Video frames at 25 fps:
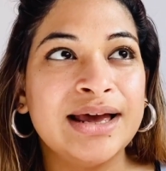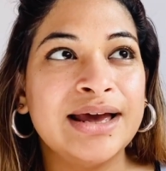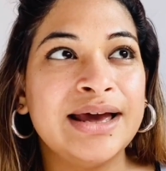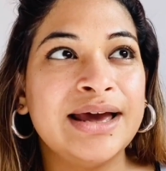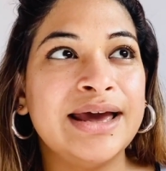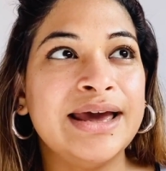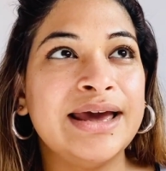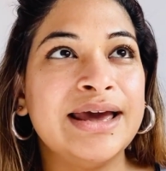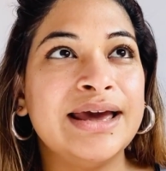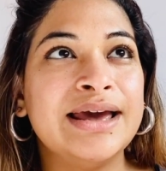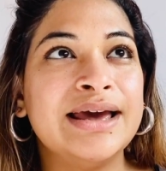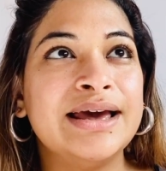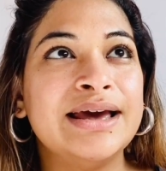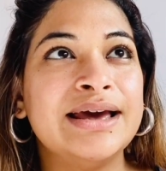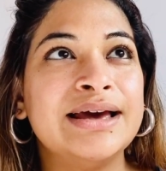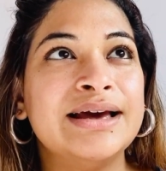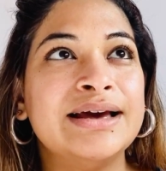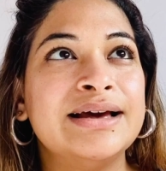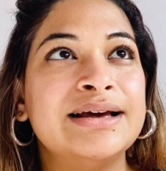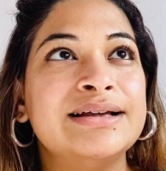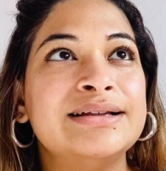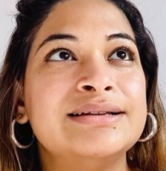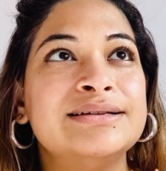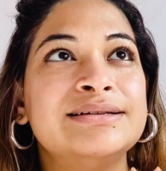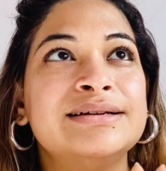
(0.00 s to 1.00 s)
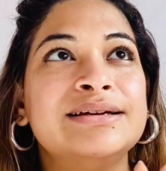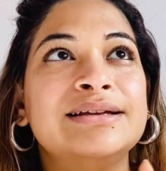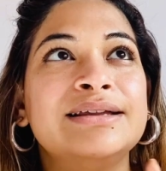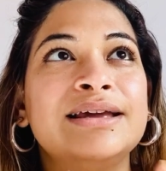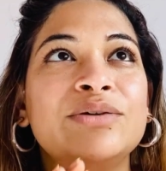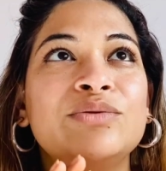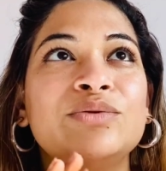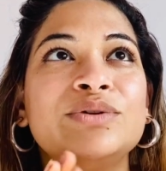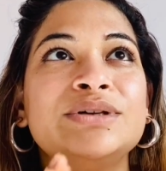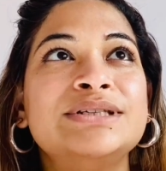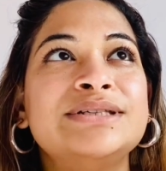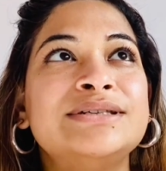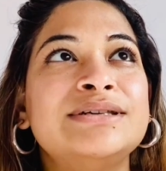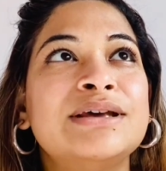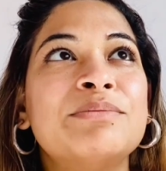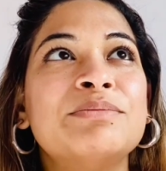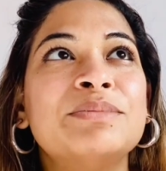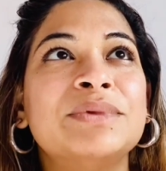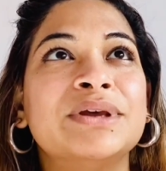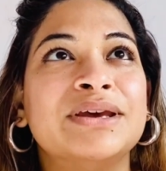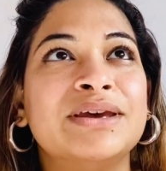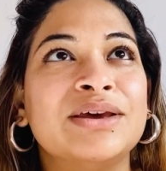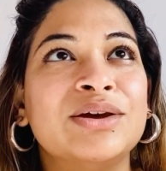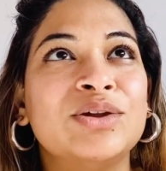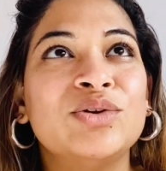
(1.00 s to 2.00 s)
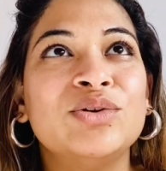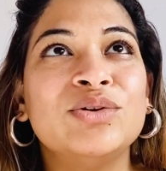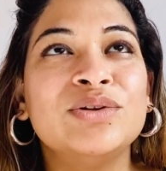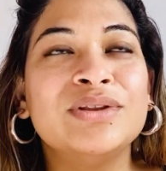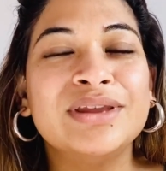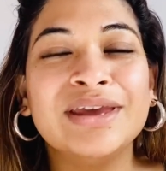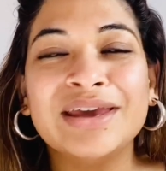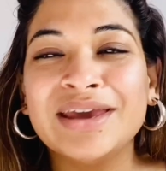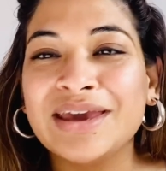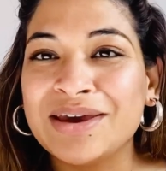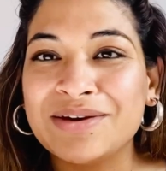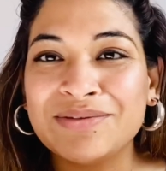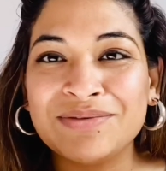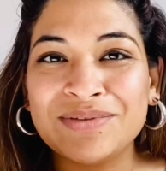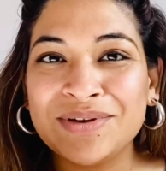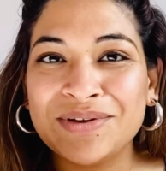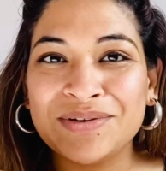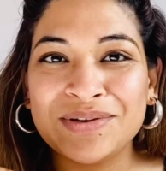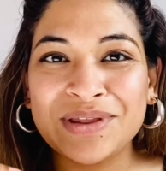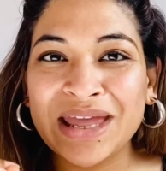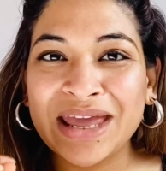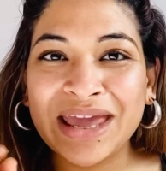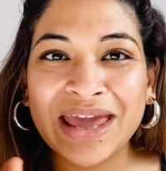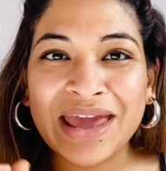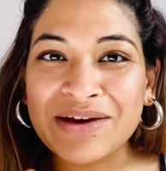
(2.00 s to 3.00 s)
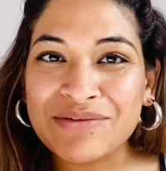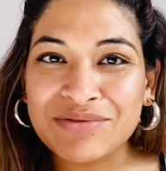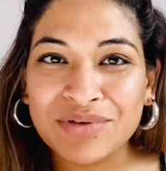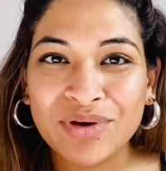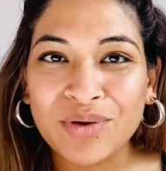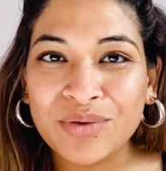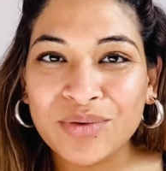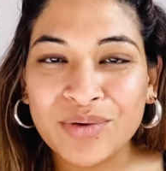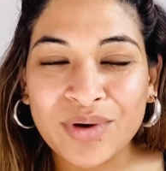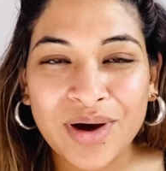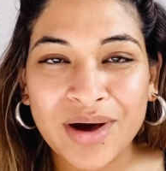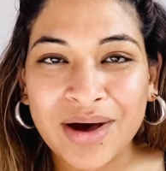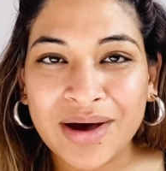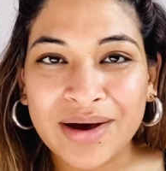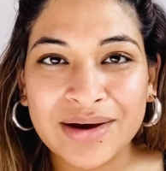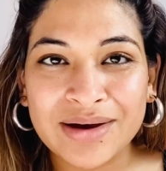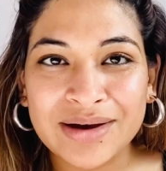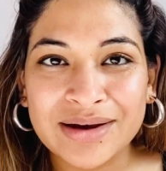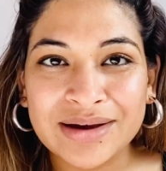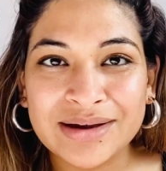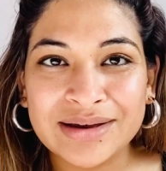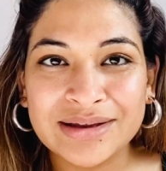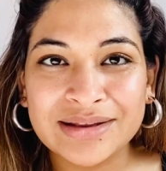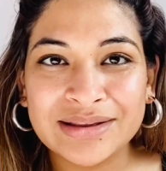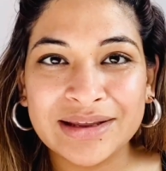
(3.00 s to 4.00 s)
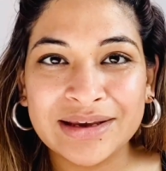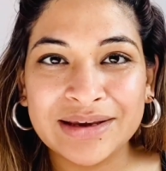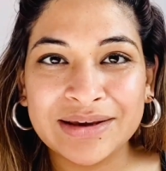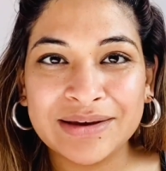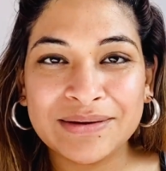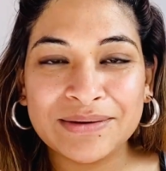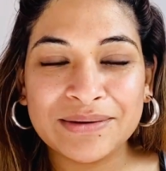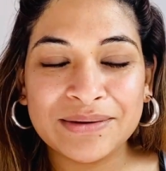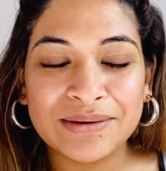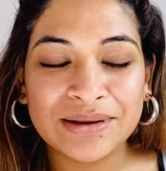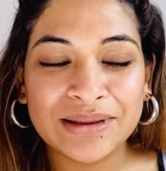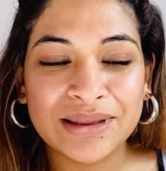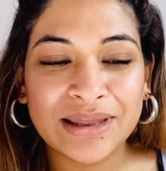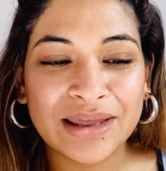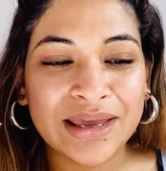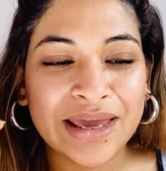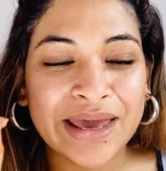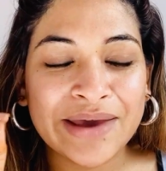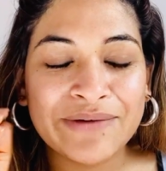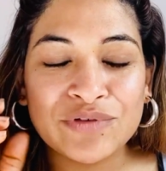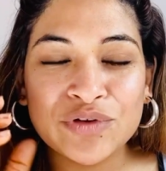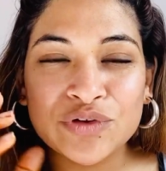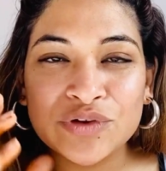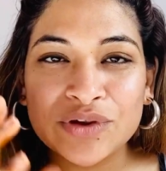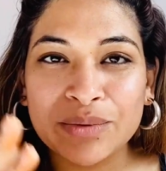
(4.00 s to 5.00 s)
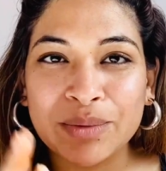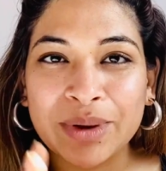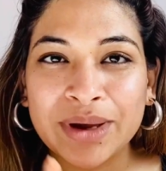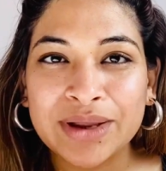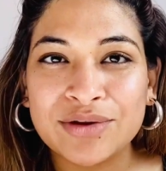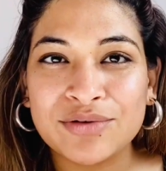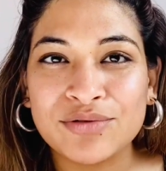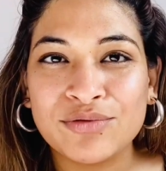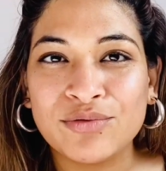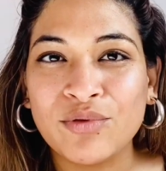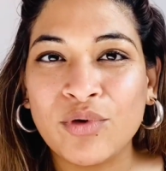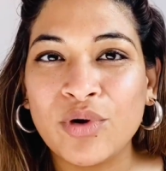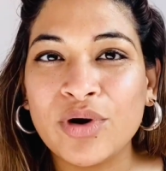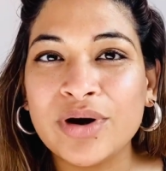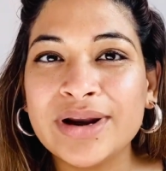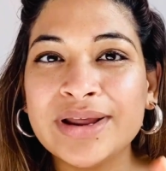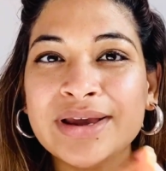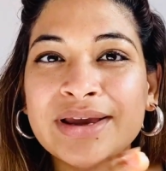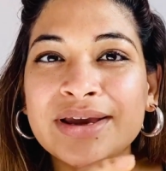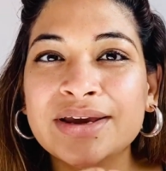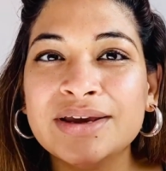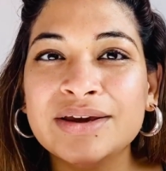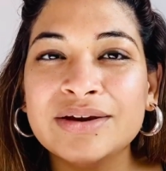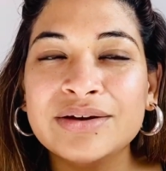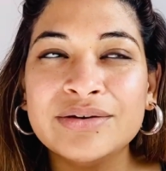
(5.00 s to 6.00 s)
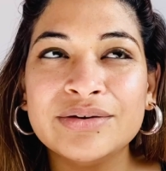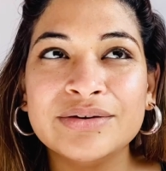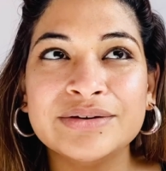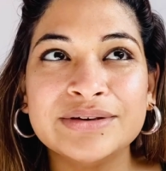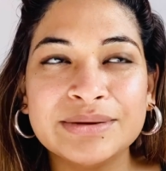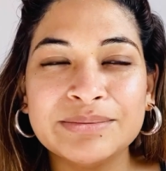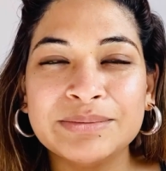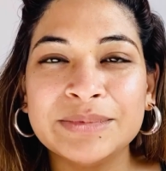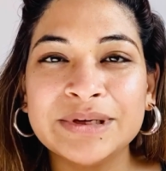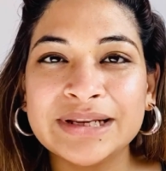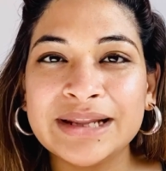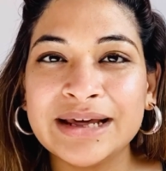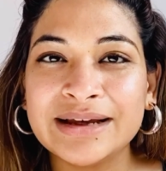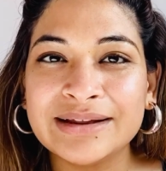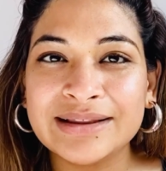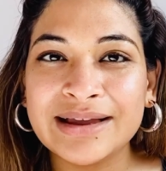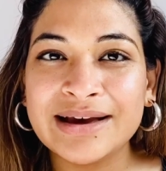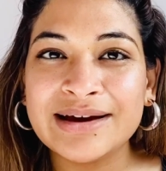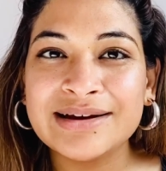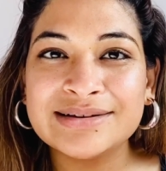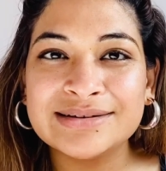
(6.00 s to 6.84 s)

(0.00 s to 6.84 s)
and there was something, they gave you they gave you some kind of warning or something like that.